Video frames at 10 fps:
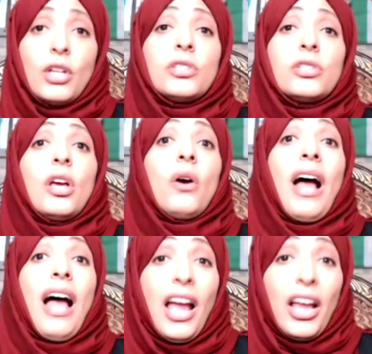
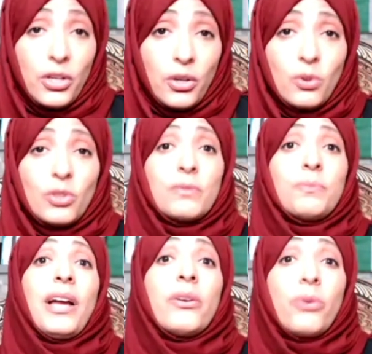So I use
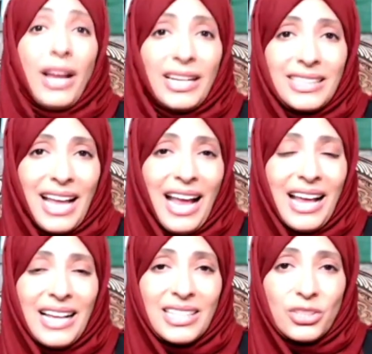my right
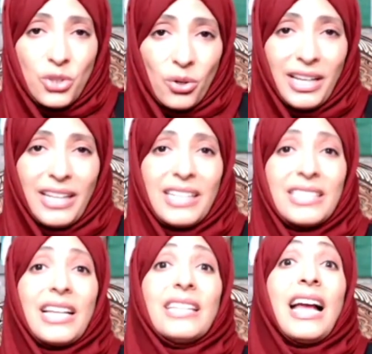as a
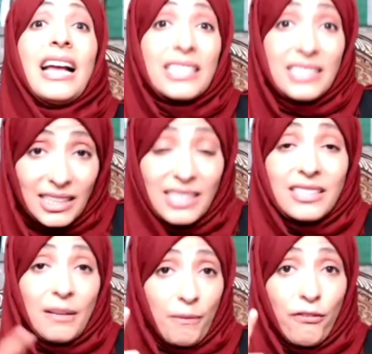journalist and as a
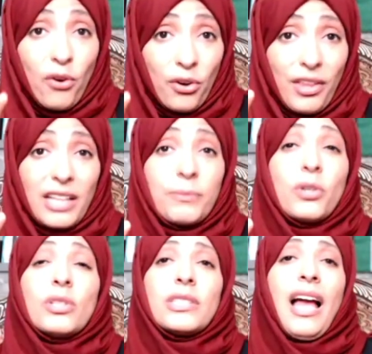citizen before that,
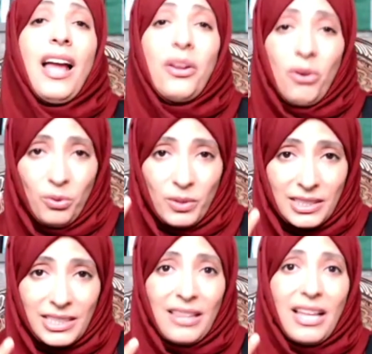because I
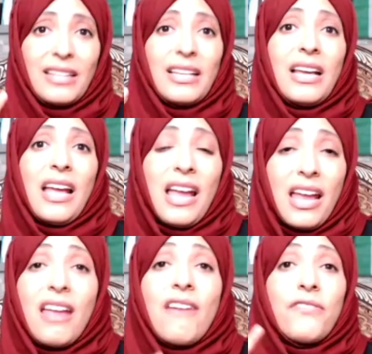always say that
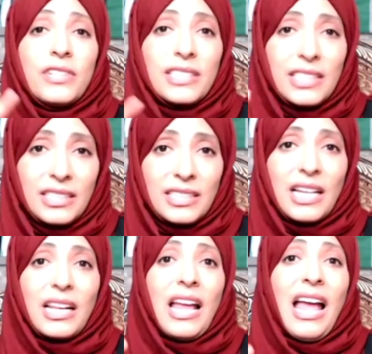every
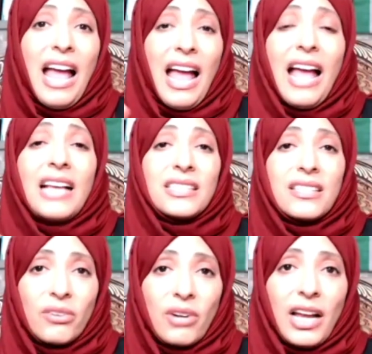citizen has
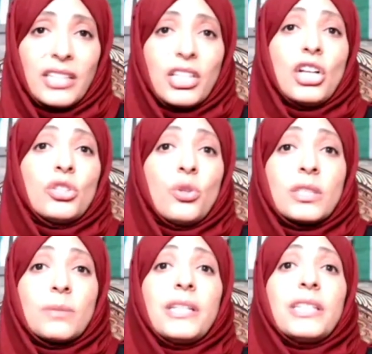the right to
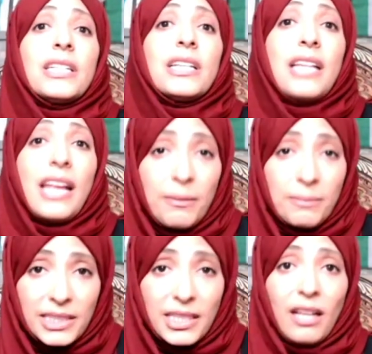express in
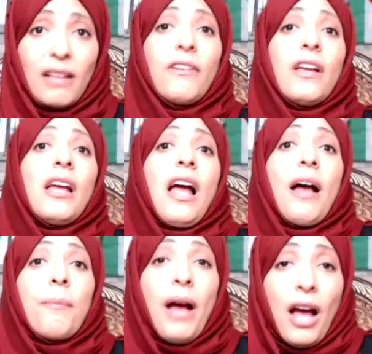himself
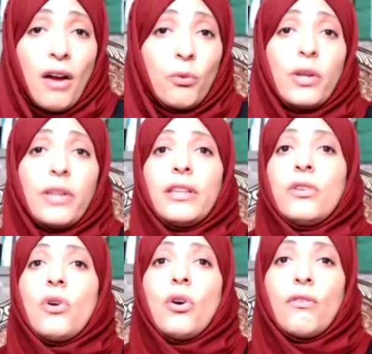about with,
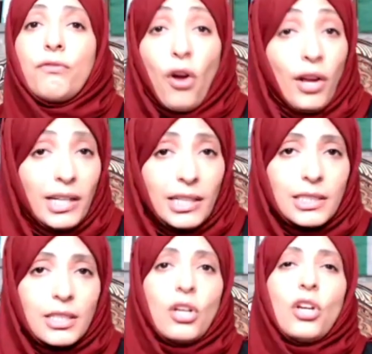you know,
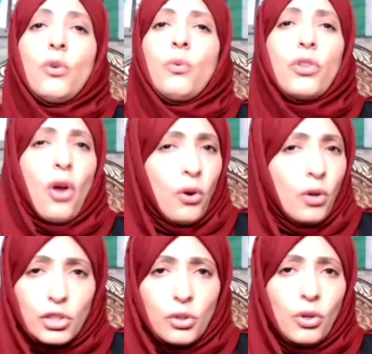voice, with
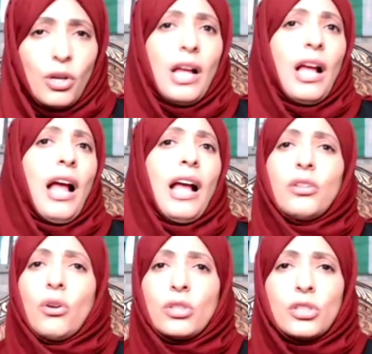audio,
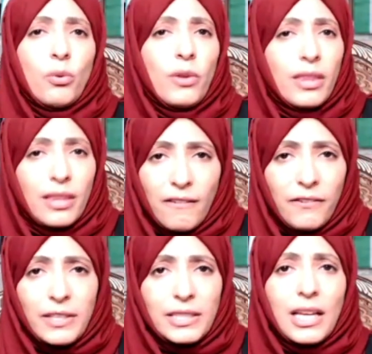and also with
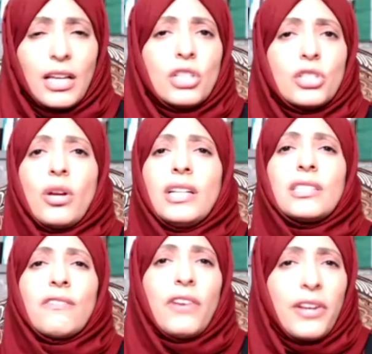TV. So
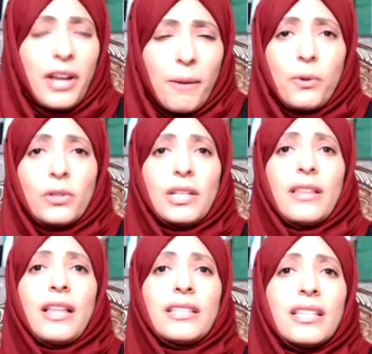it's very
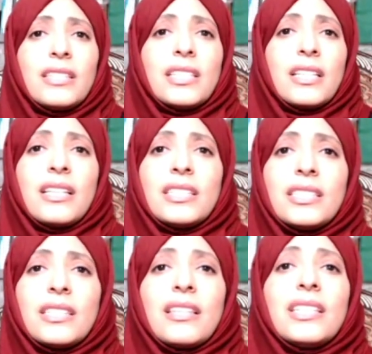important that
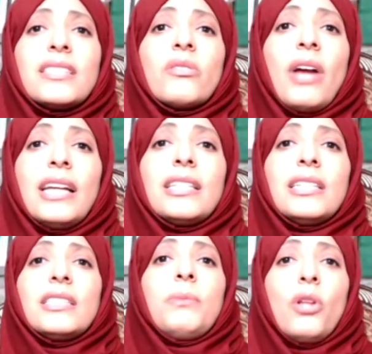this right
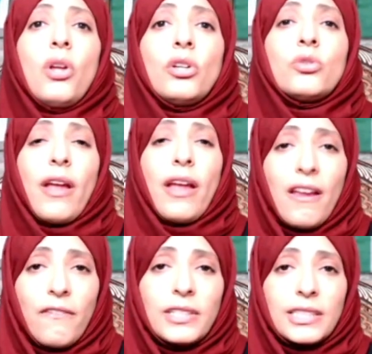is belong to
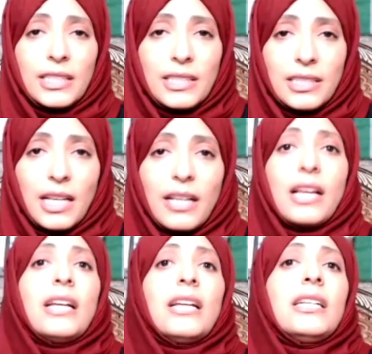every citizen,
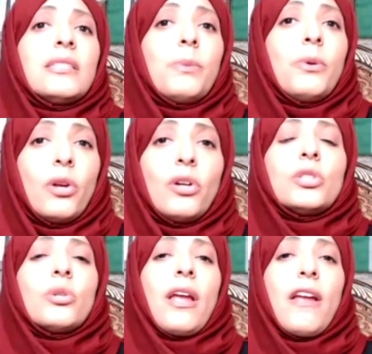is belong
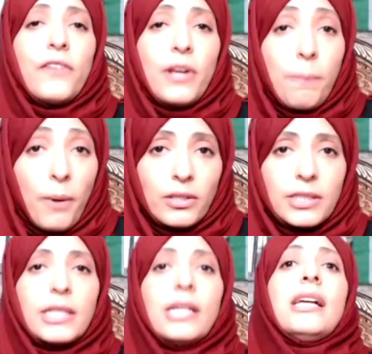to every
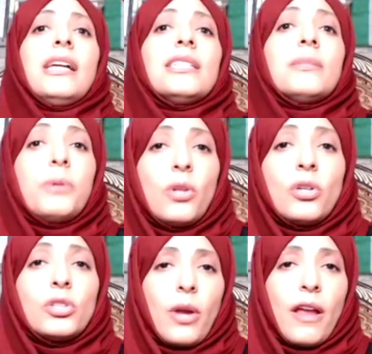party, is
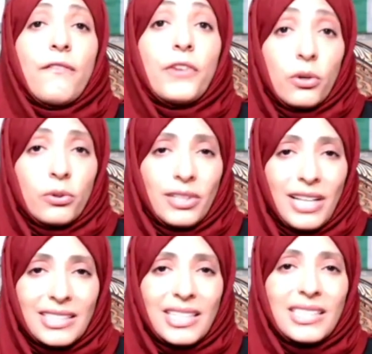belong to every
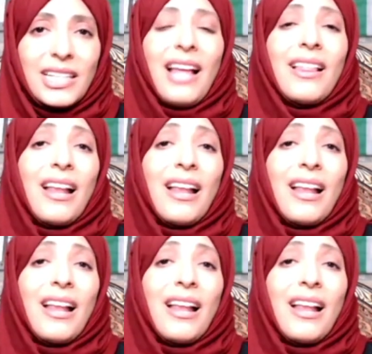organization.